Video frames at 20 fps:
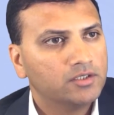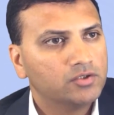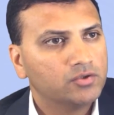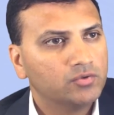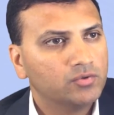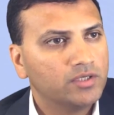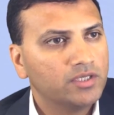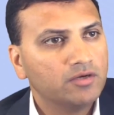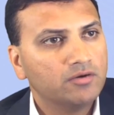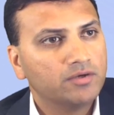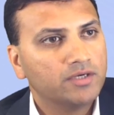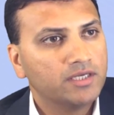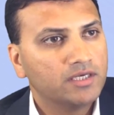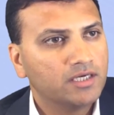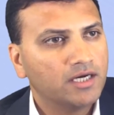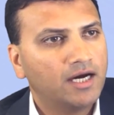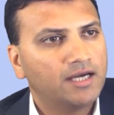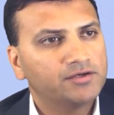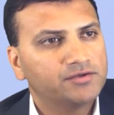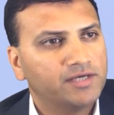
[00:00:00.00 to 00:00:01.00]
to DoD
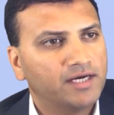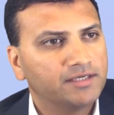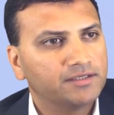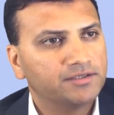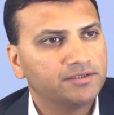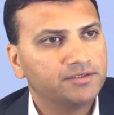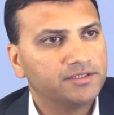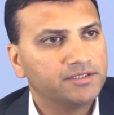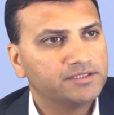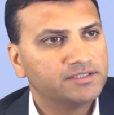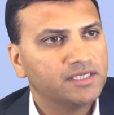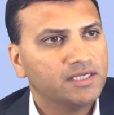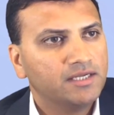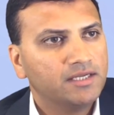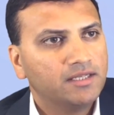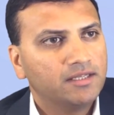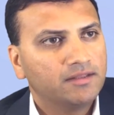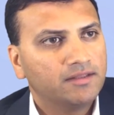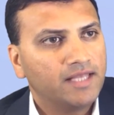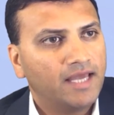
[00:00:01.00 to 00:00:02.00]
contractors
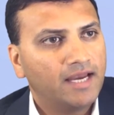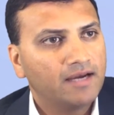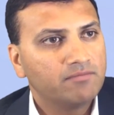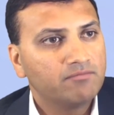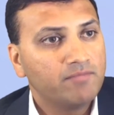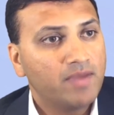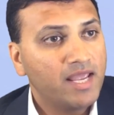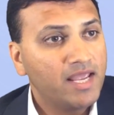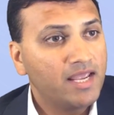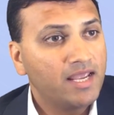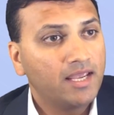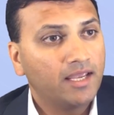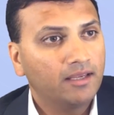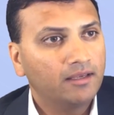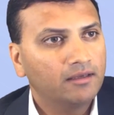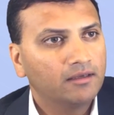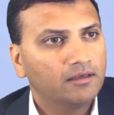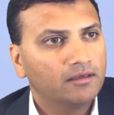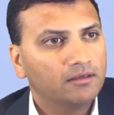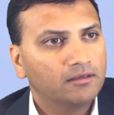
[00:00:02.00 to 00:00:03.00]
that
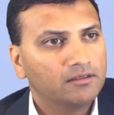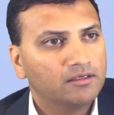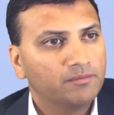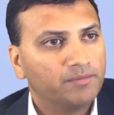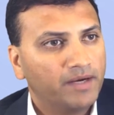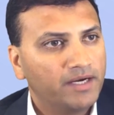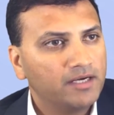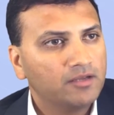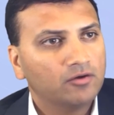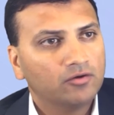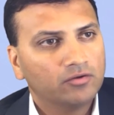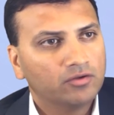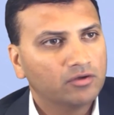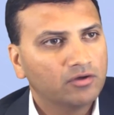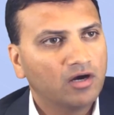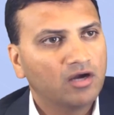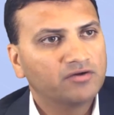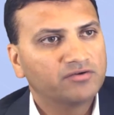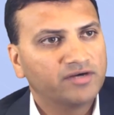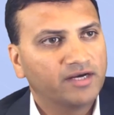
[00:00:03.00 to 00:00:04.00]
may, depending on the
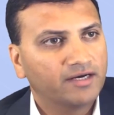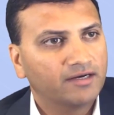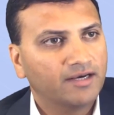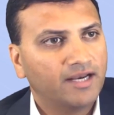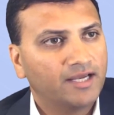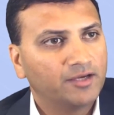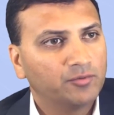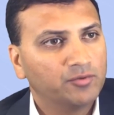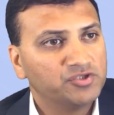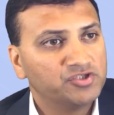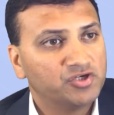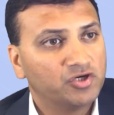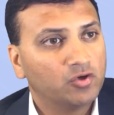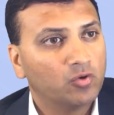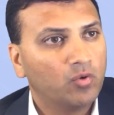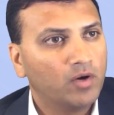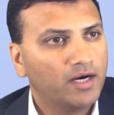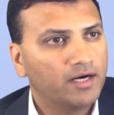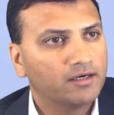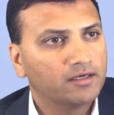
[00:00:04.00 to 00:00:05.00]
contract language,
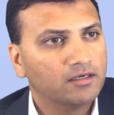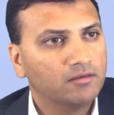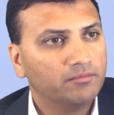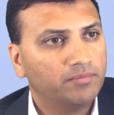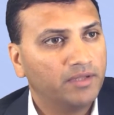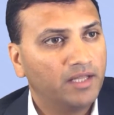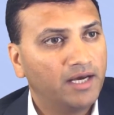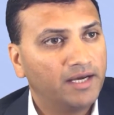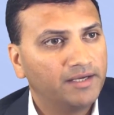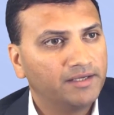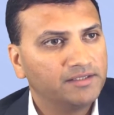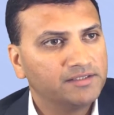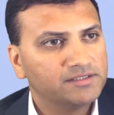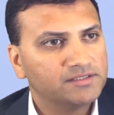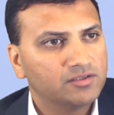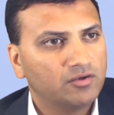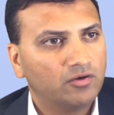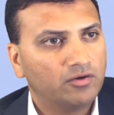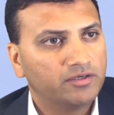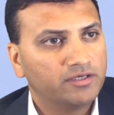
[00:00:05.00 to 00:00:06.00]
require compliance
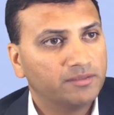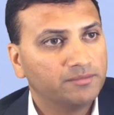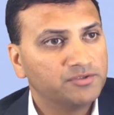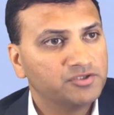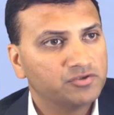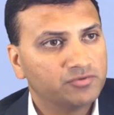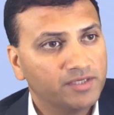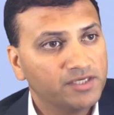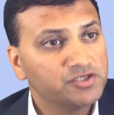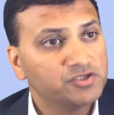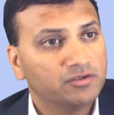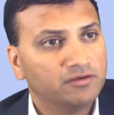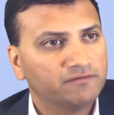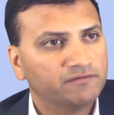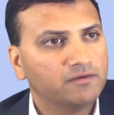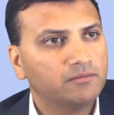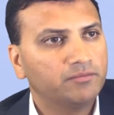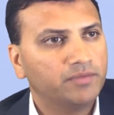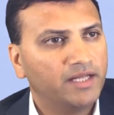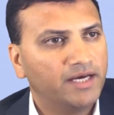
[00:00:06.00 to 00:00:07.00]
or demonstration of
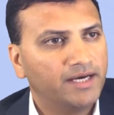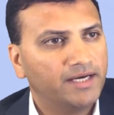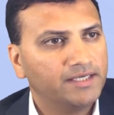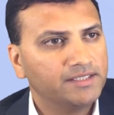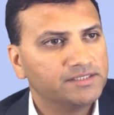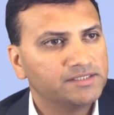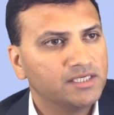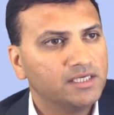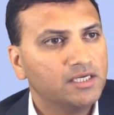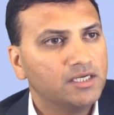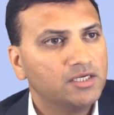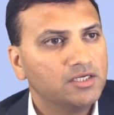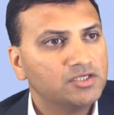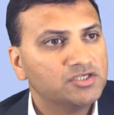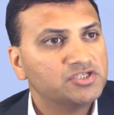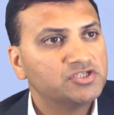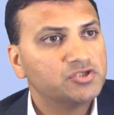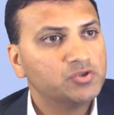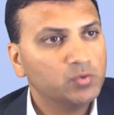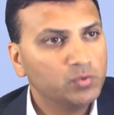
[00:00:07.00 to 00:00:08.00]
compliance
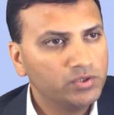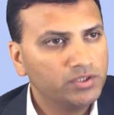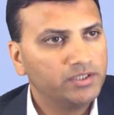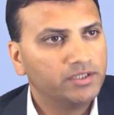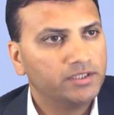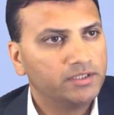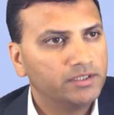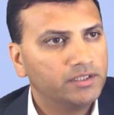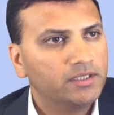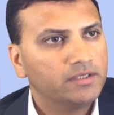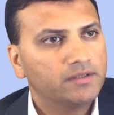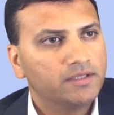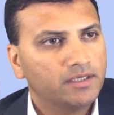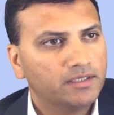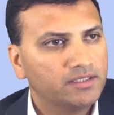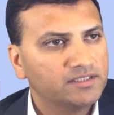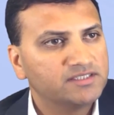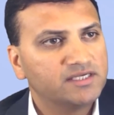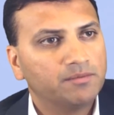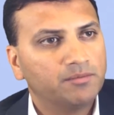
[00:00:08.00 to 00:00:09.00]
sooner than
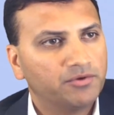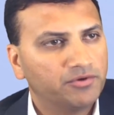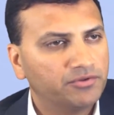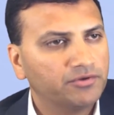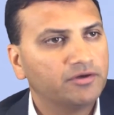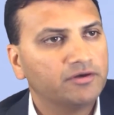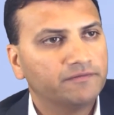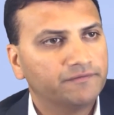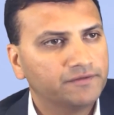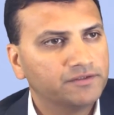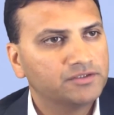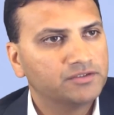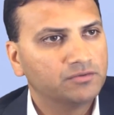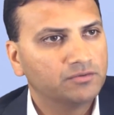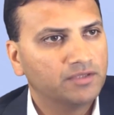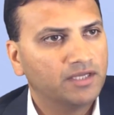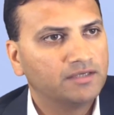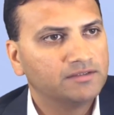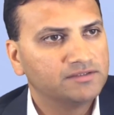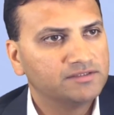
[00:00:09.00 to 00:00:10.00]
December 31st,
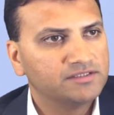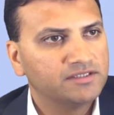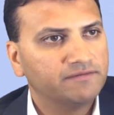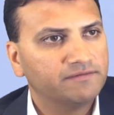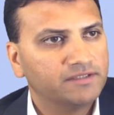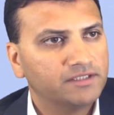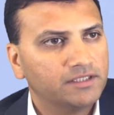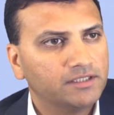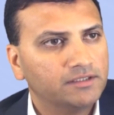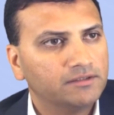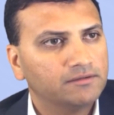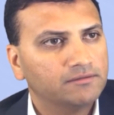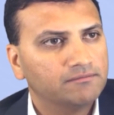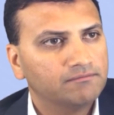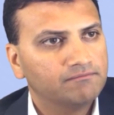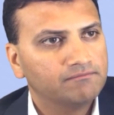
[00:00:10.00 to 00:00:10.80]
2017.